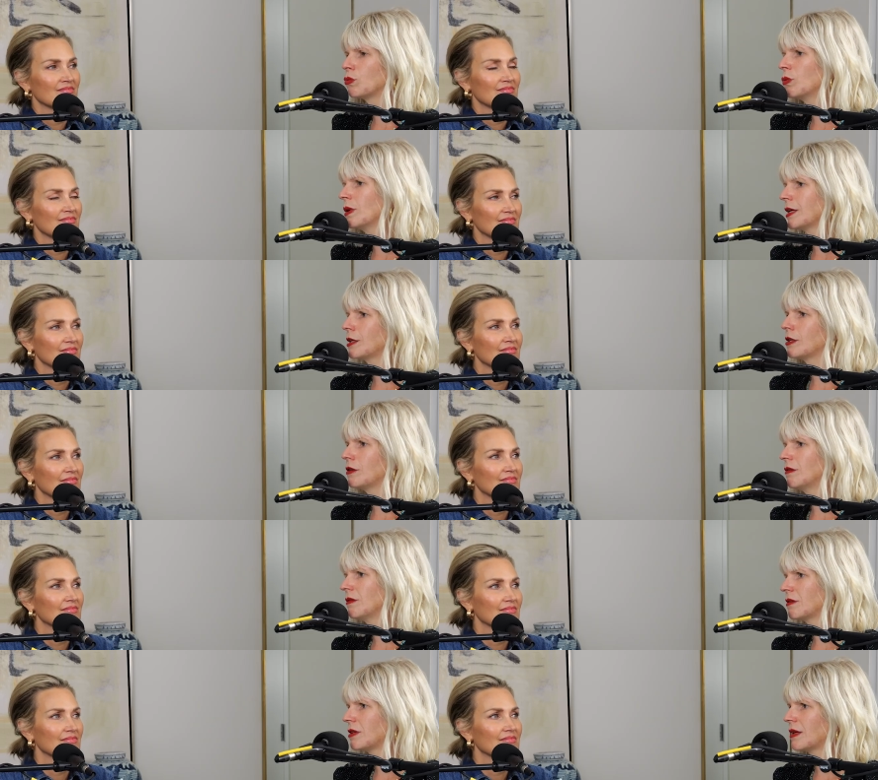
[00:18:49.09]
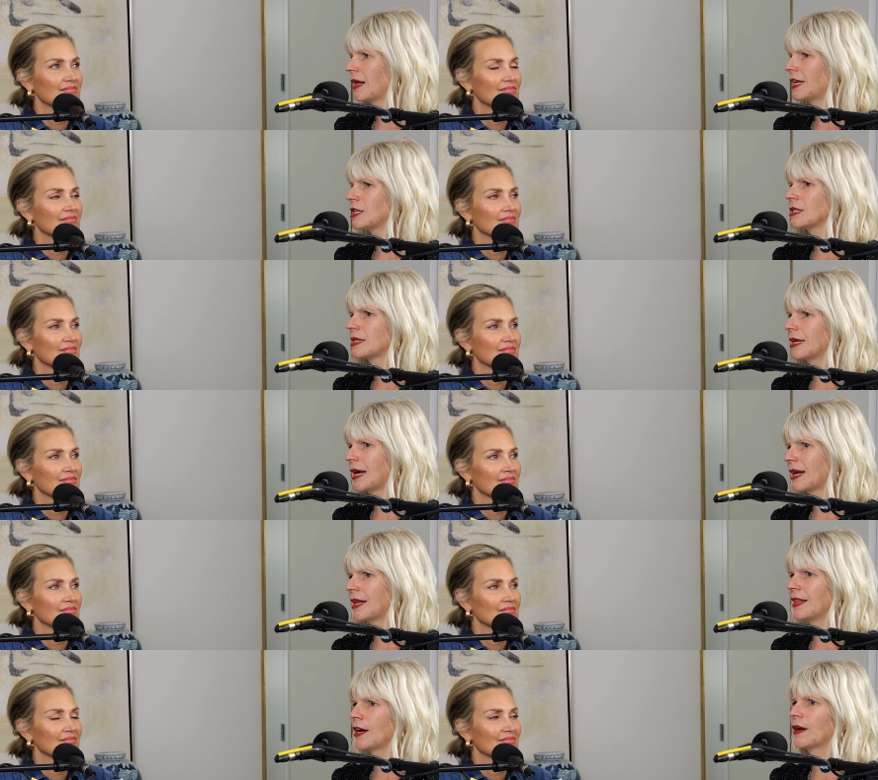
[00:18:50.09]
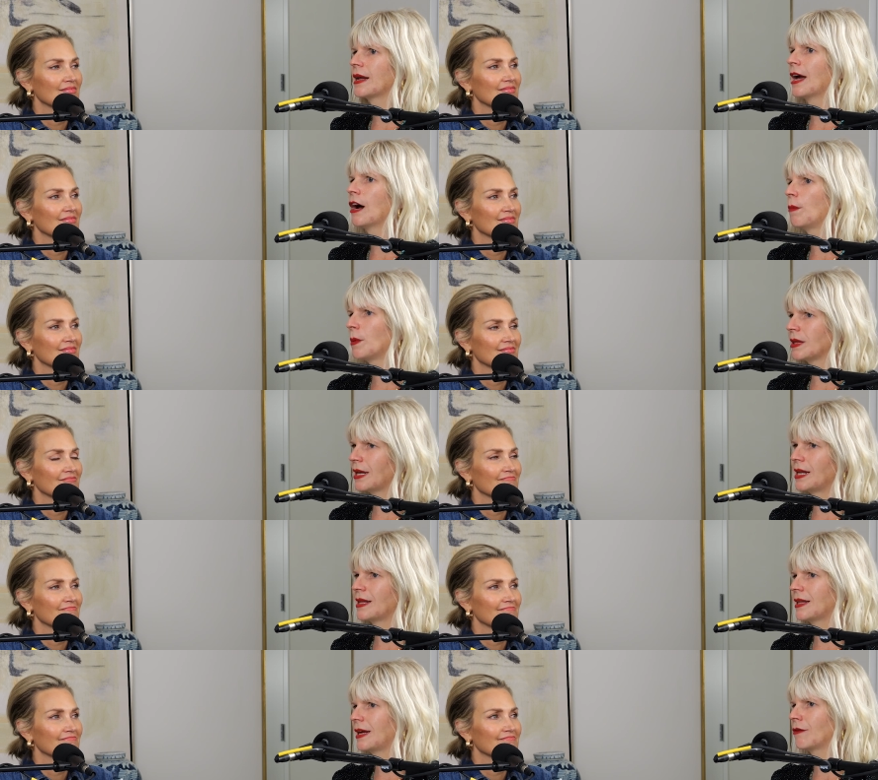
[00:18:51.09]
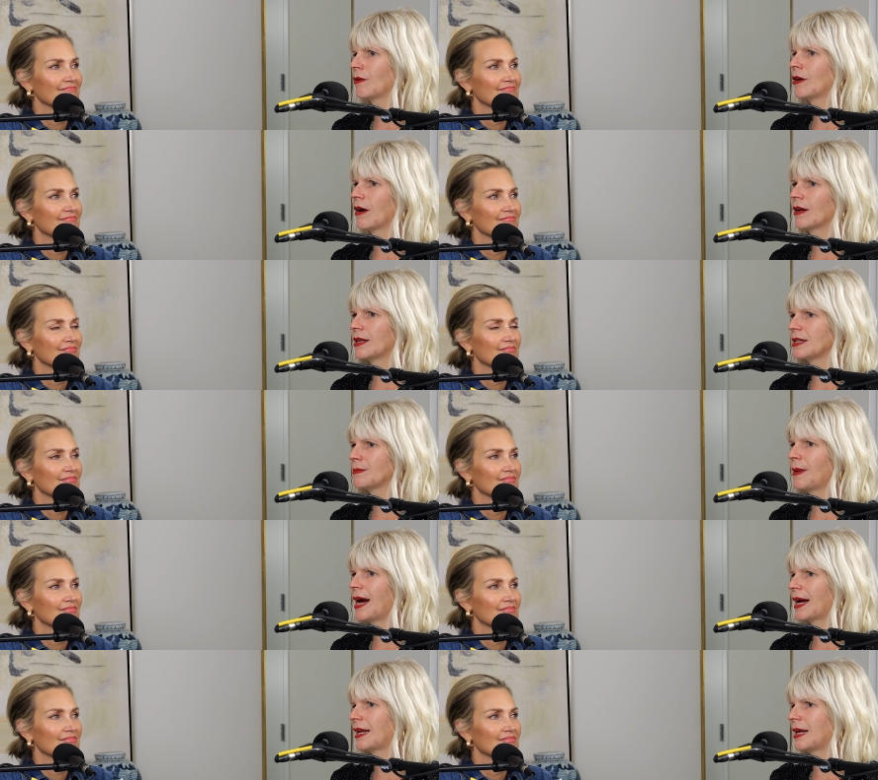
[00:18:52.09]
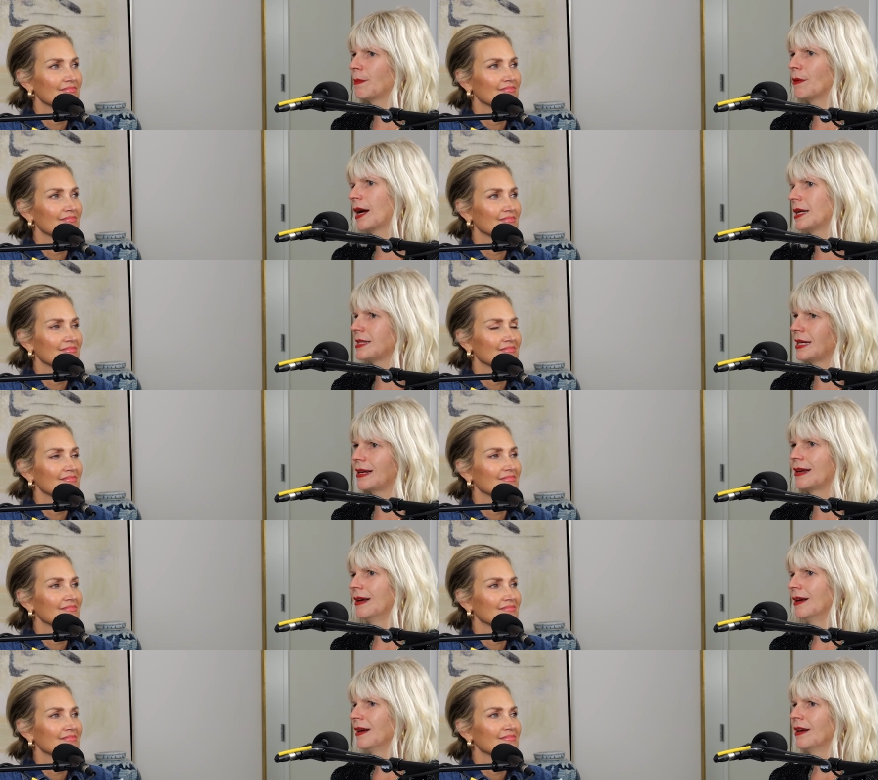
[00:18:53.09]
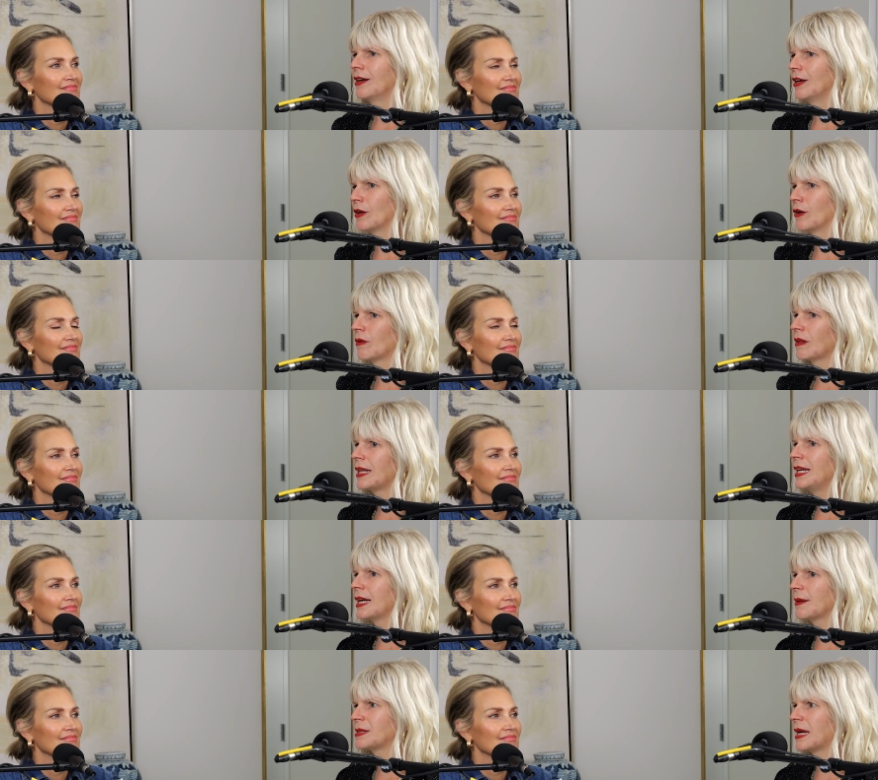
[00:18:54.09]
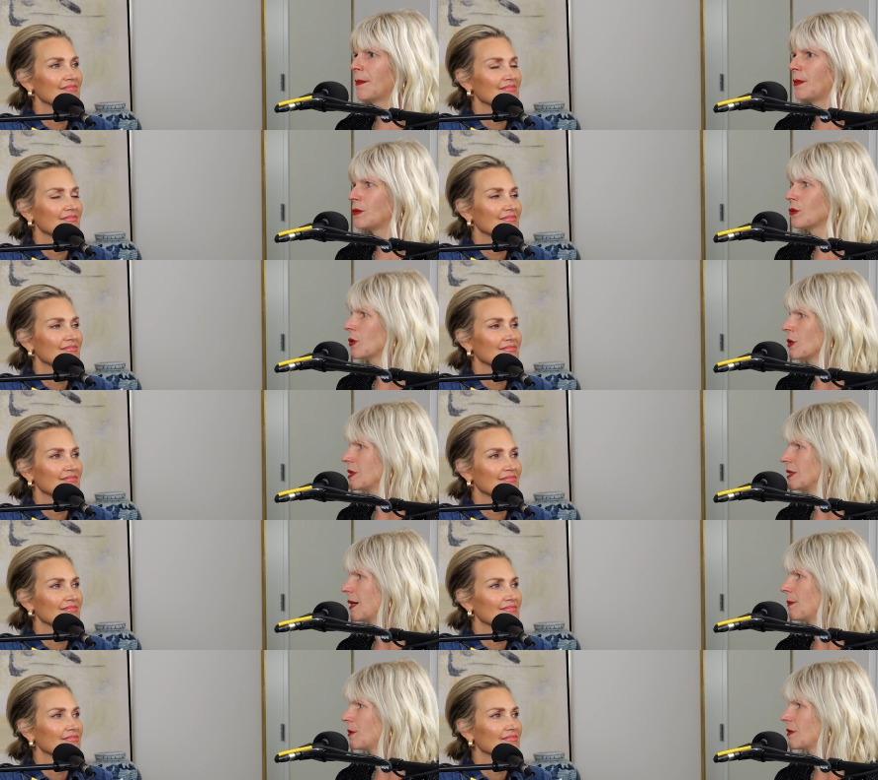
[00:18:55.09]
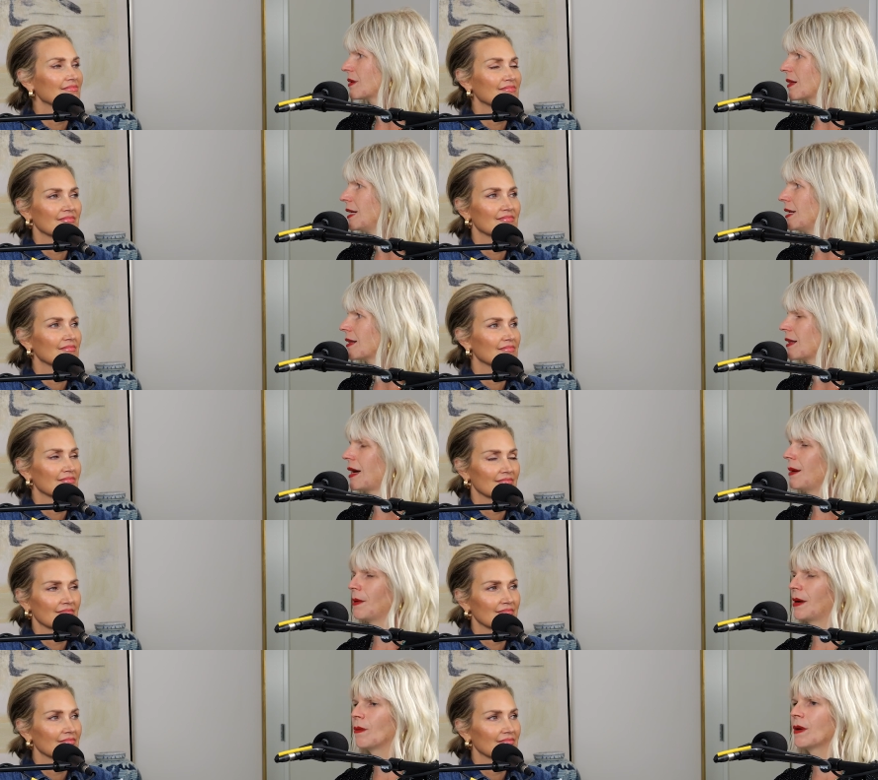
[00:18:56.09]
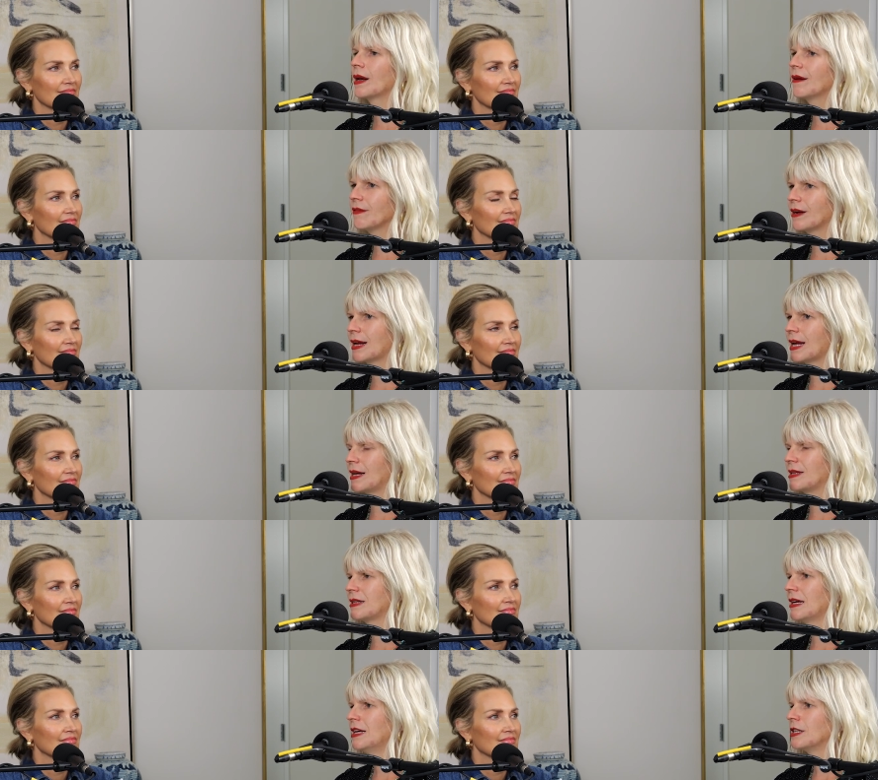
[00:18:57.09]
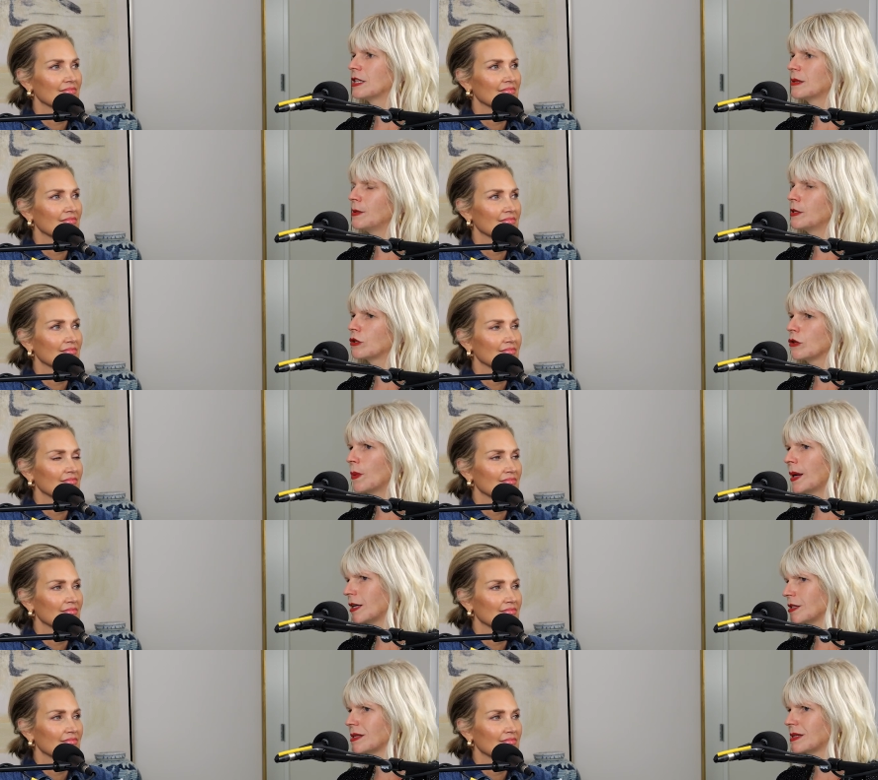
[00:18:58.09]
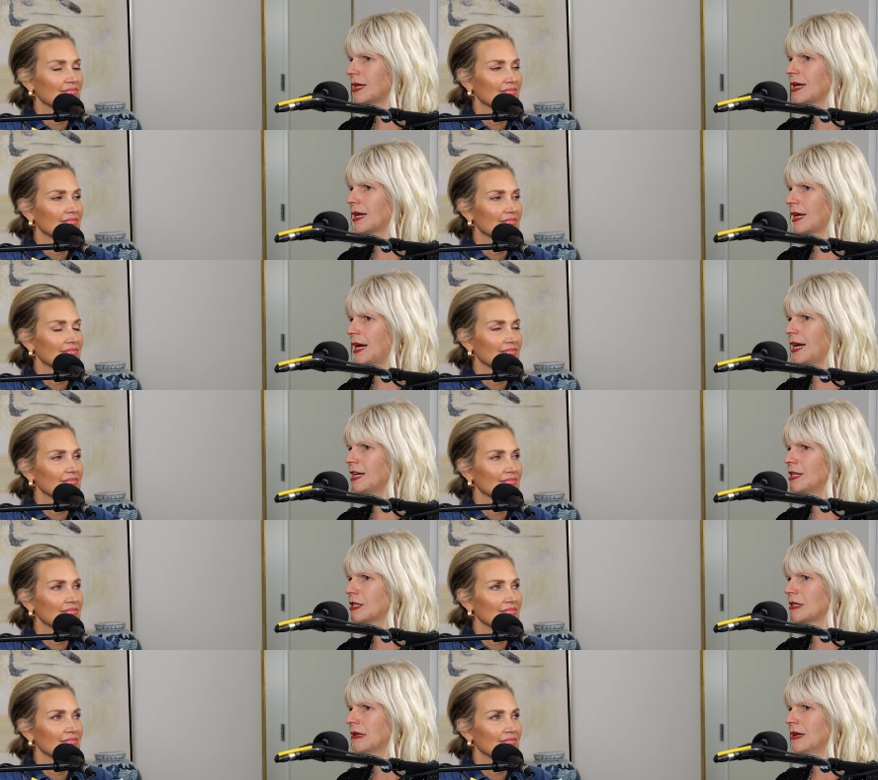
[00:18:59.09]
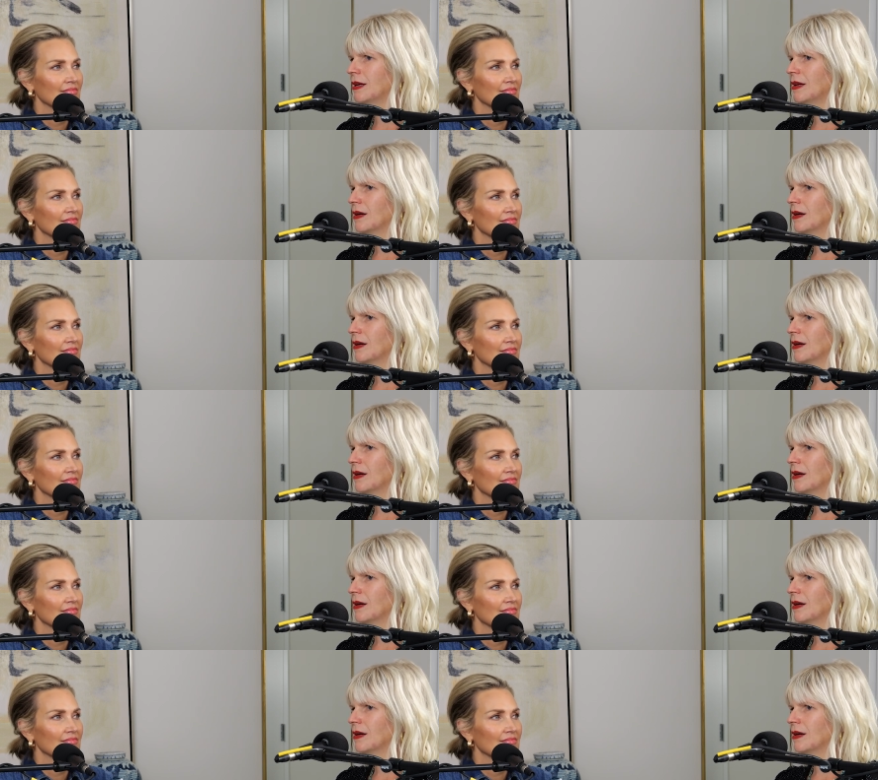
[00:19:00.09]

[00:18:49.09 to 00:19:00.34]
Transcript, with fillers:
Speaker 1: willing to to like just get in there and help with anything, regardless packaging, pricing, you know, cleaning up mm-hmm. samples, ordering samples, cleaning the library, whatever it is. Just be so anxiously engaged, mm -hmm.